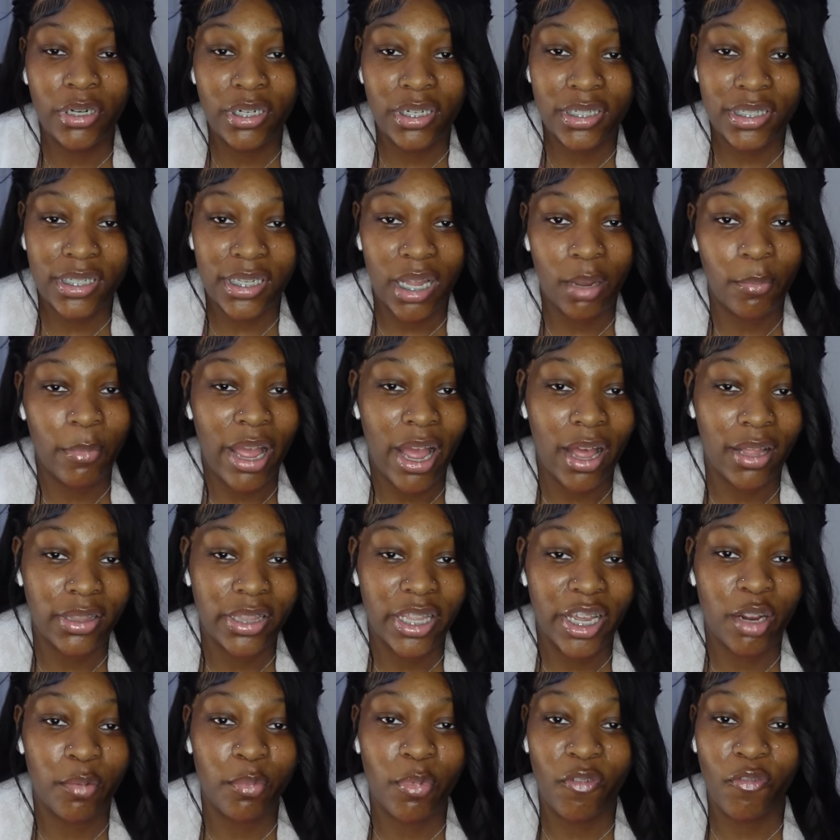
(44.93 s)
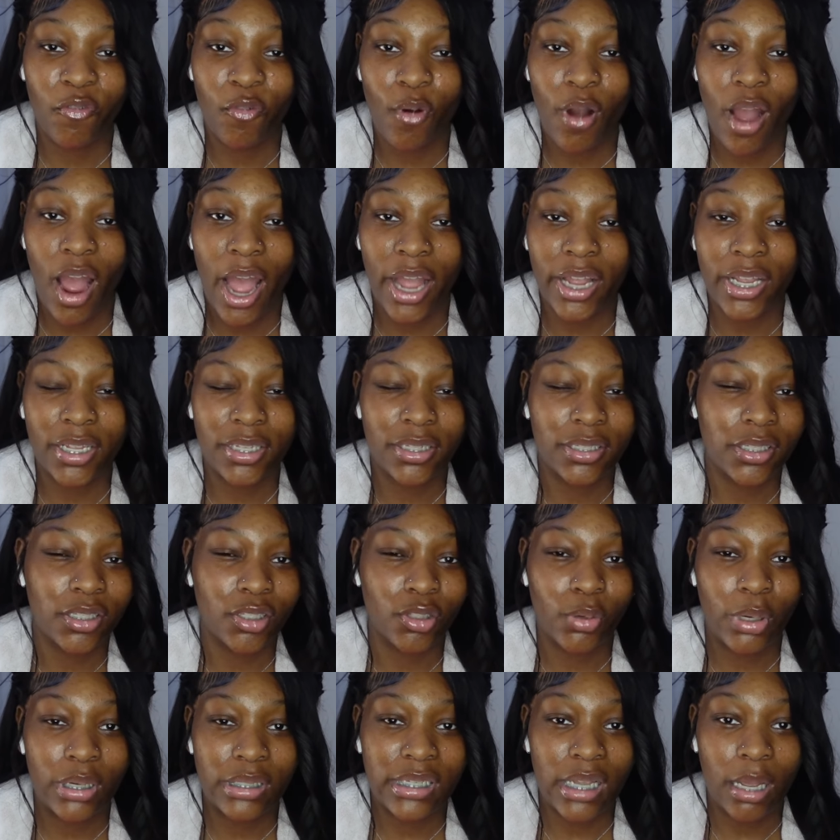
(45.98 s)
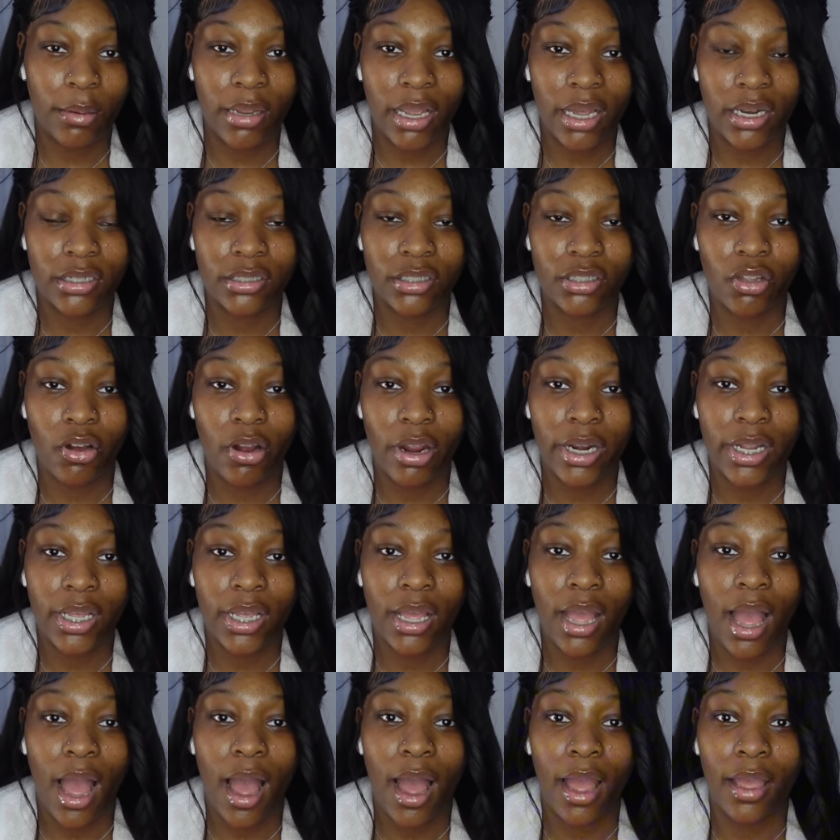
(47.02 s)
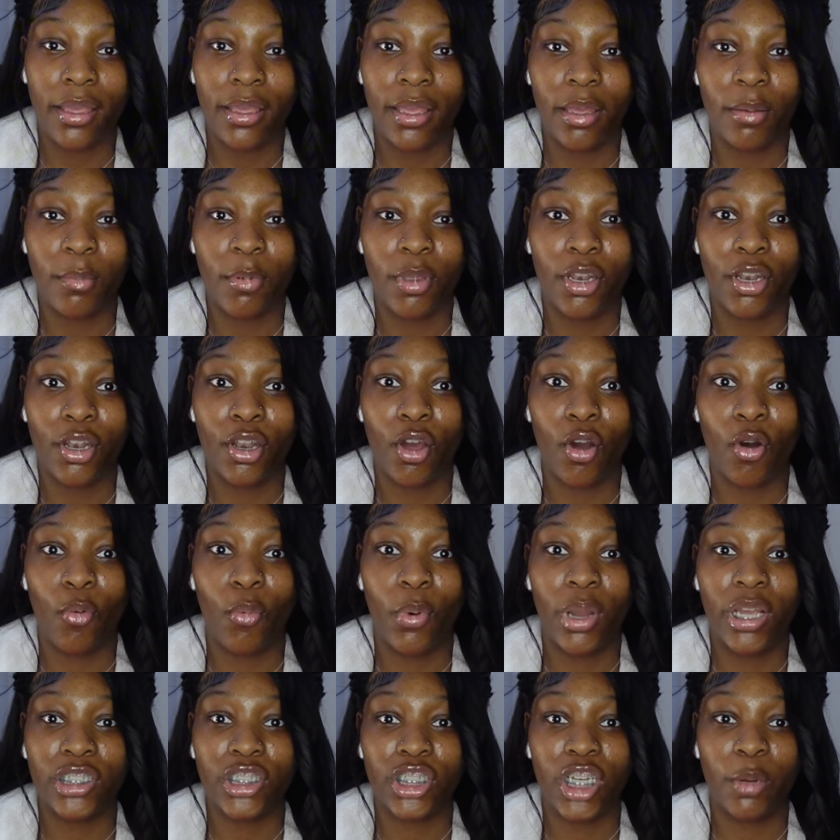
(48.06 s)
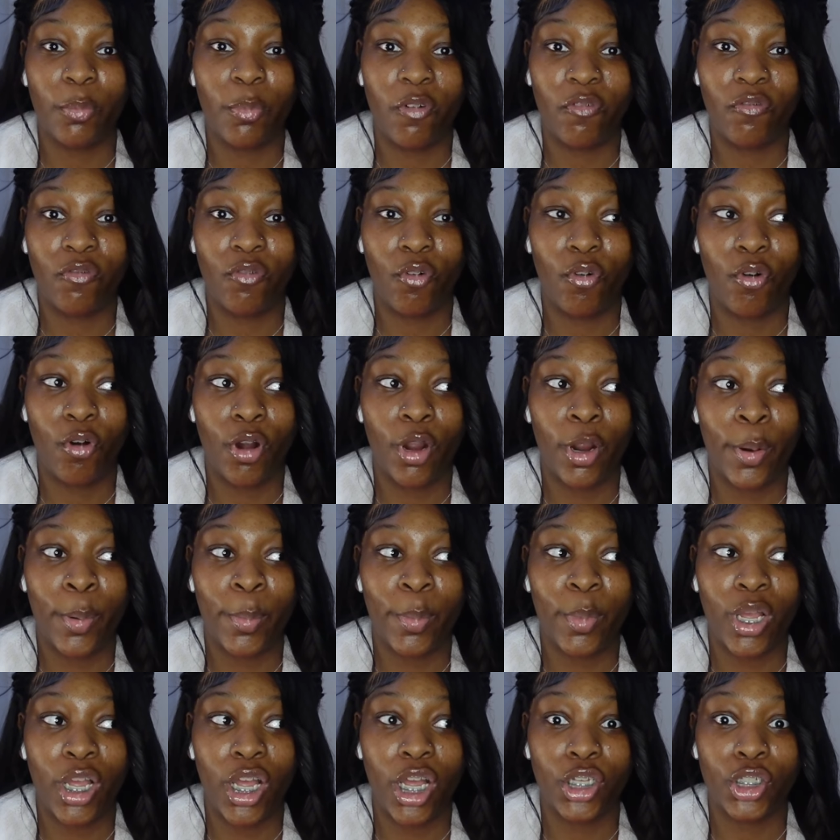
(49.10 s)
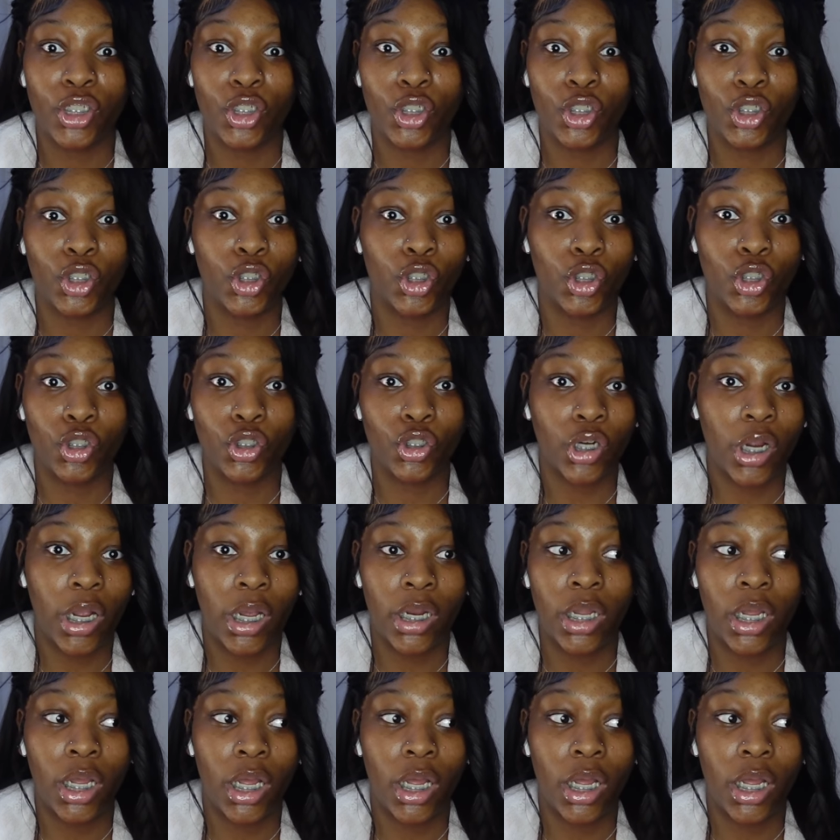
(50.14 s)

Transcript: a disclaimer out there before I get this story time kind of started. I am in no way, shape, or form trying to